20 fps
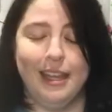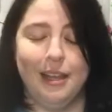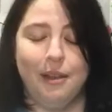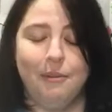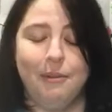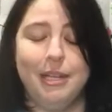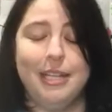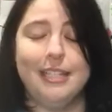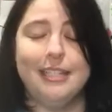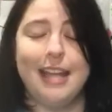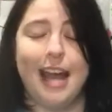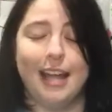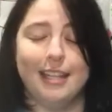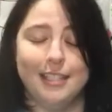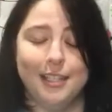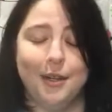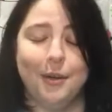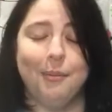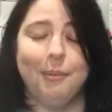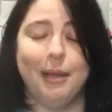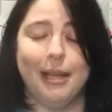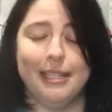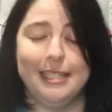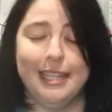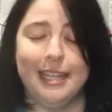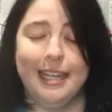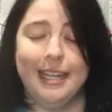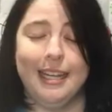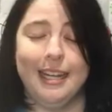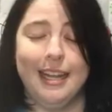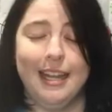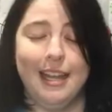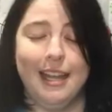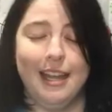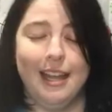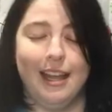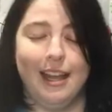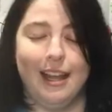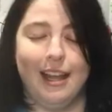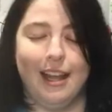We just ask your blessing
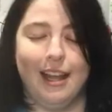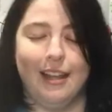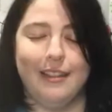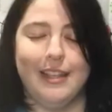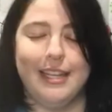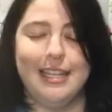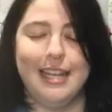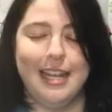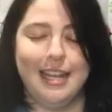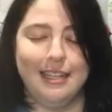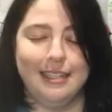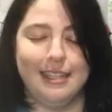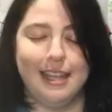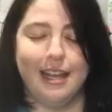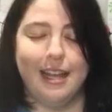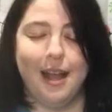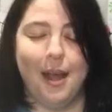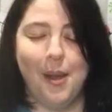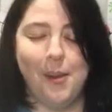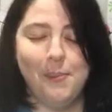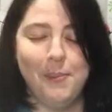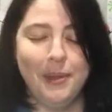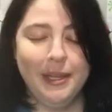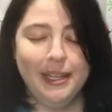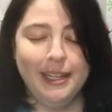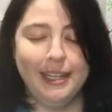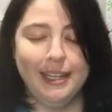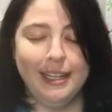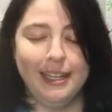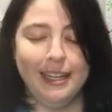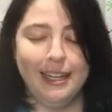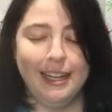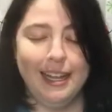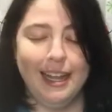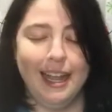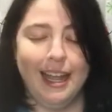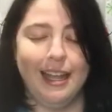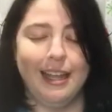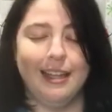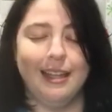on the days that come
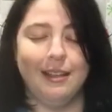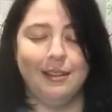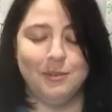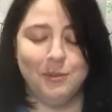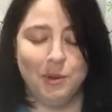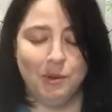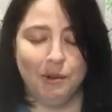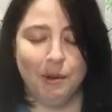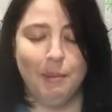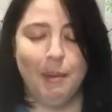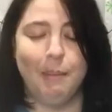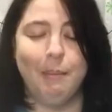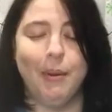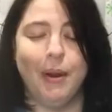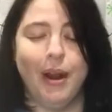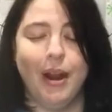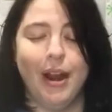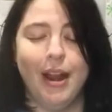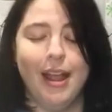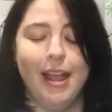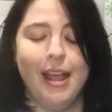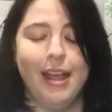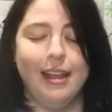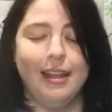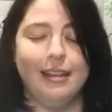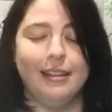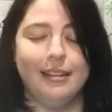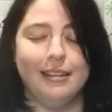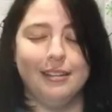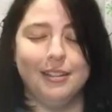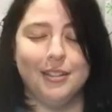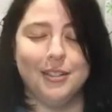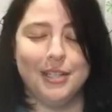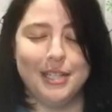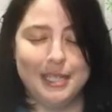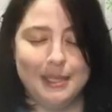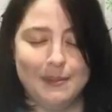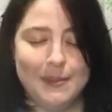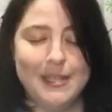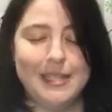as we remember
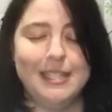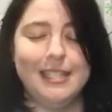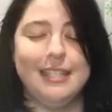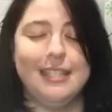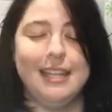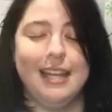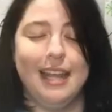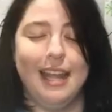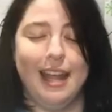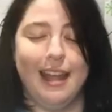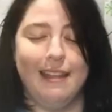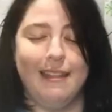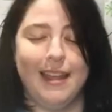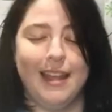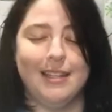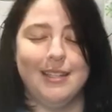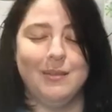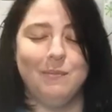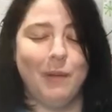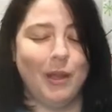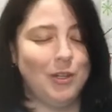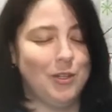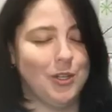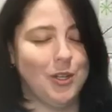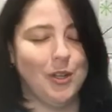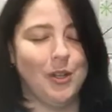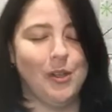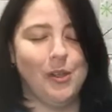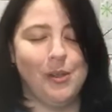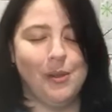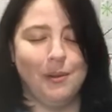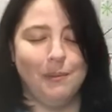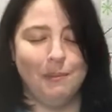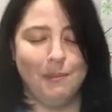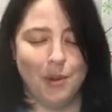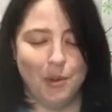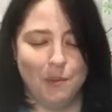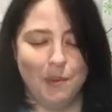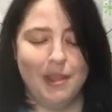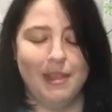Christmas and that special
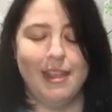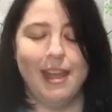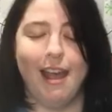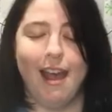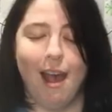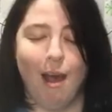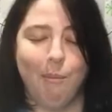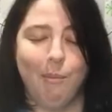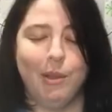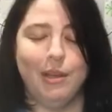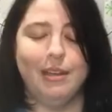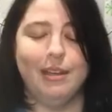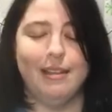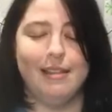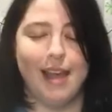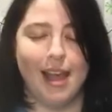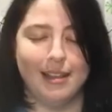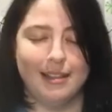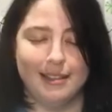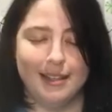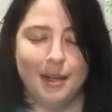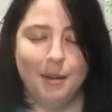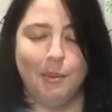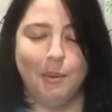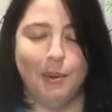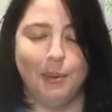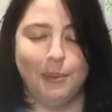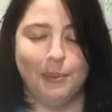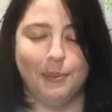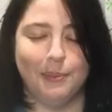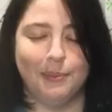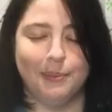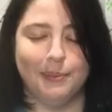moment that happened in that stable.